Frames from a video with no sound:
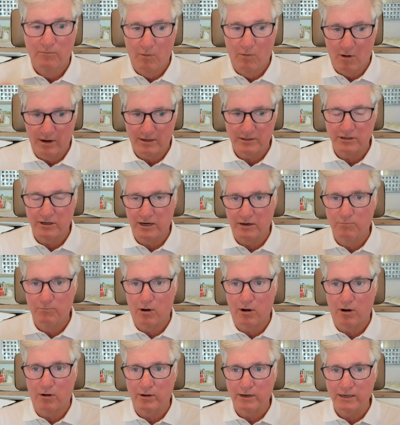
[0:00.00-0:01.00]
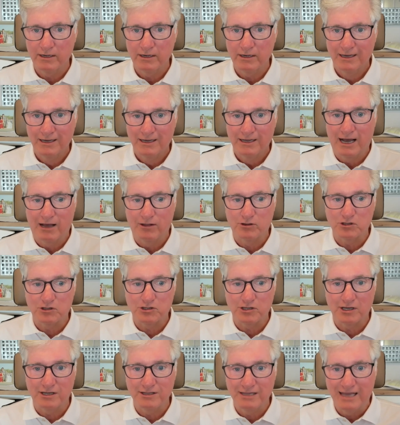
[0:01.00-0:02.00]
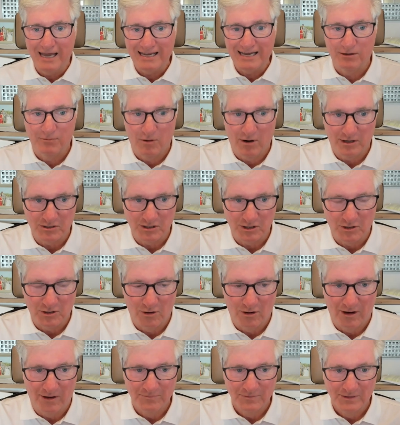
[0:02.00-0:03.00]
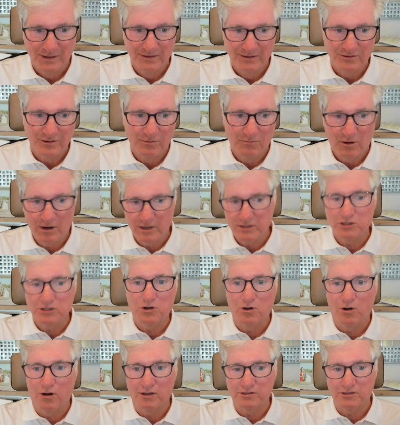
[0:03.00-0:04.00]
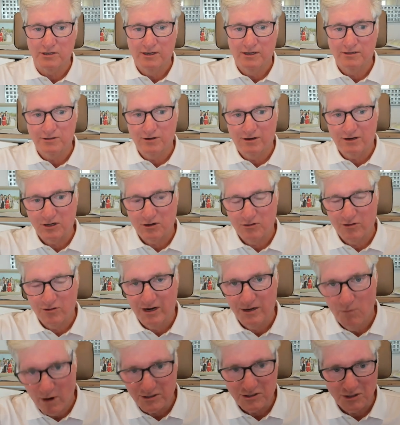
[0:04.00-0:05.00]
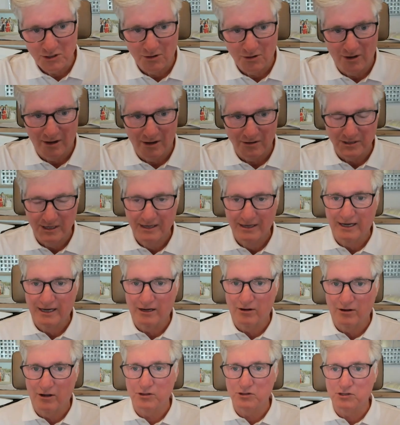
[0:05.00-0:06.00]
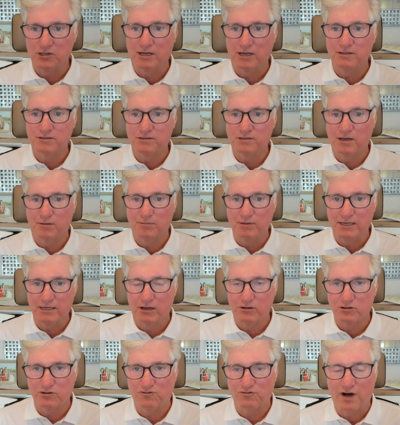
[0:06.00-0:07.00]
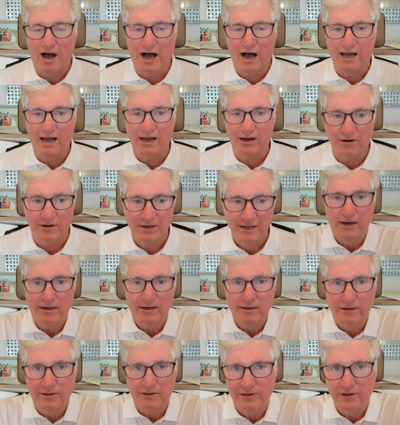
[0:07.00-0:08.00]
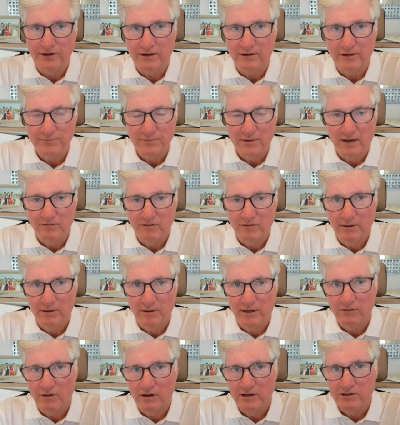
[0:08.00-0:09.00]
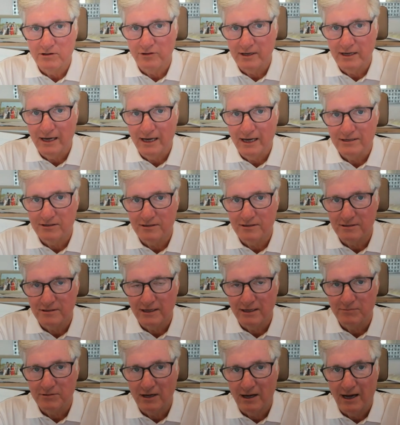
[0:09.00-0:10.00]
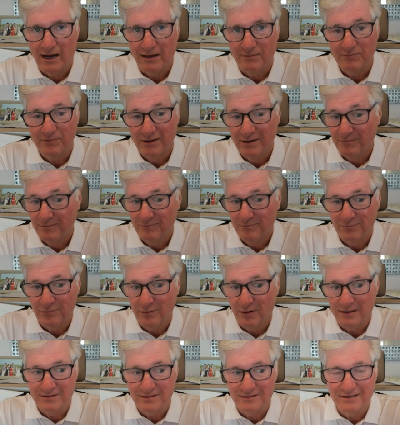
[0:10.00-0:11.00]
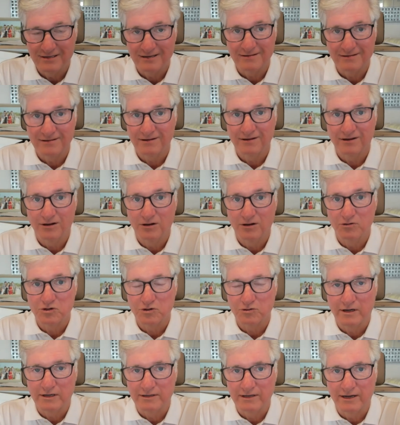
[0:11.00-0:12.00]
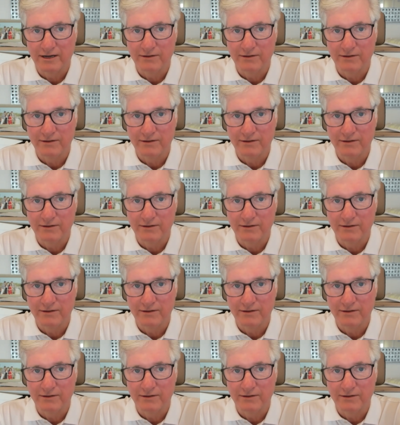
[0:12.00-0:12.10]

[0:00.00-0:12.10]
margin and borrowing, all of a sudden they get a margin call. So margin calls start creating margin calls, and all of a sudden somebody yells fire right in the theater. Everybody runs for the exit at the same time. Prices just go straight